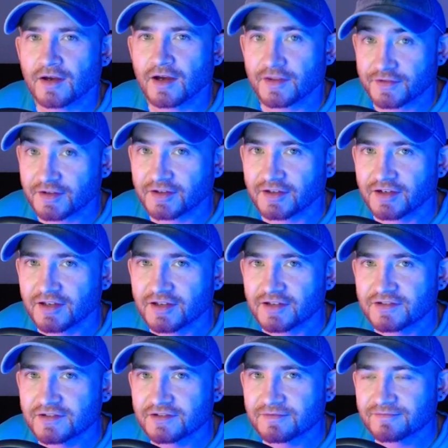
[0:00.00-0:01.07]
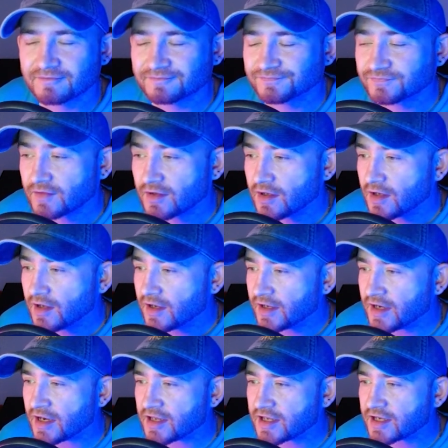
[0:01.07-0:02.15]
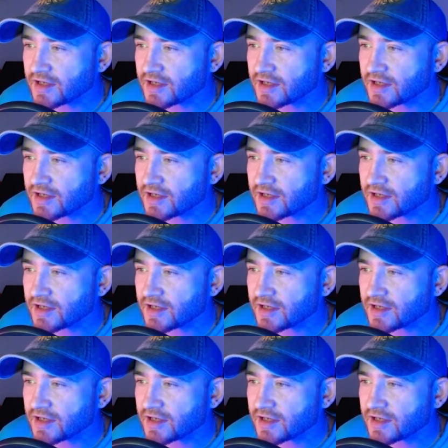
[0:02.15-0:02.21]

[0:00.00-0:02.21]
I think it is. In any